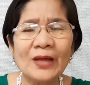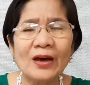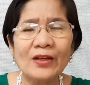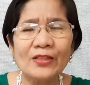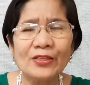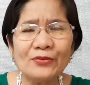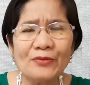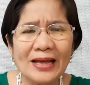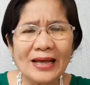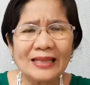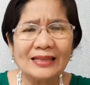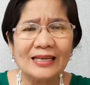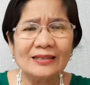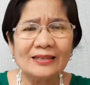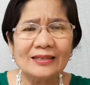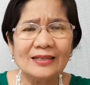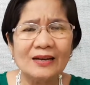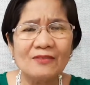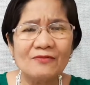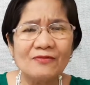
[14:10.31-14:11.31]
threatened
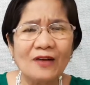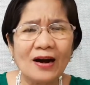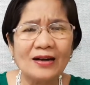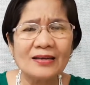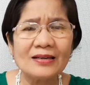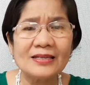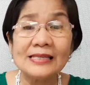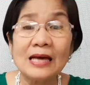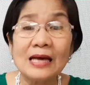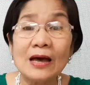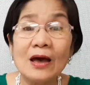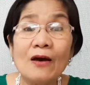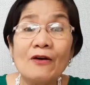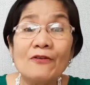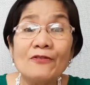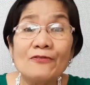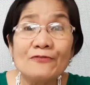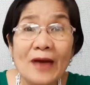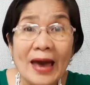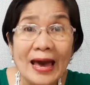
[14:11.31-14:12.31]
in various
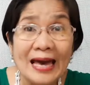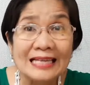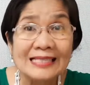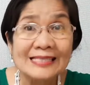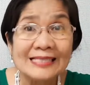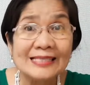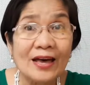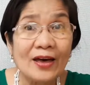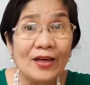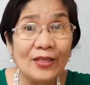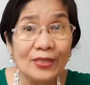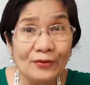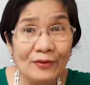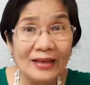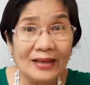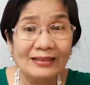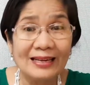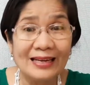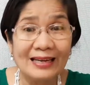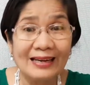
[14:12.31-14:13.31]

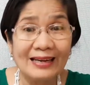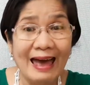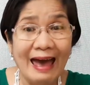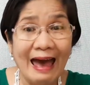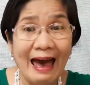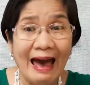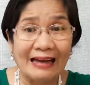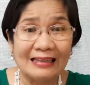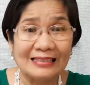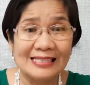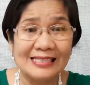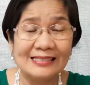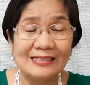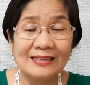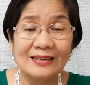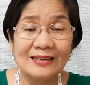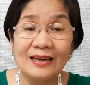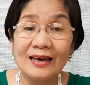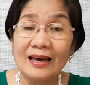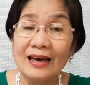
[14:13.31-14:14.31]
face-threatening acts,
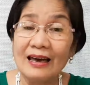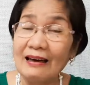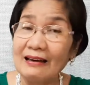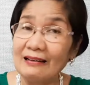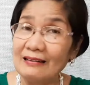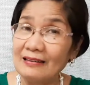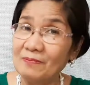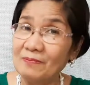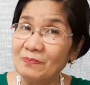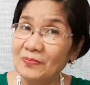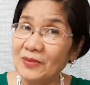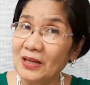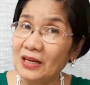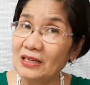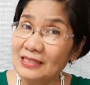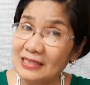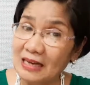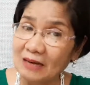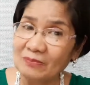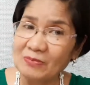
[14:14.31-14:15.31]
and
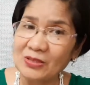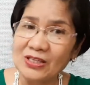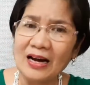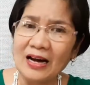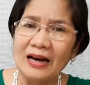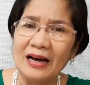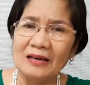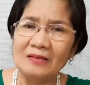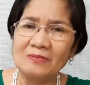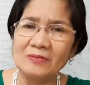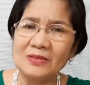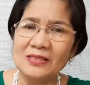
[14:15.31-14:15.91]
sometimes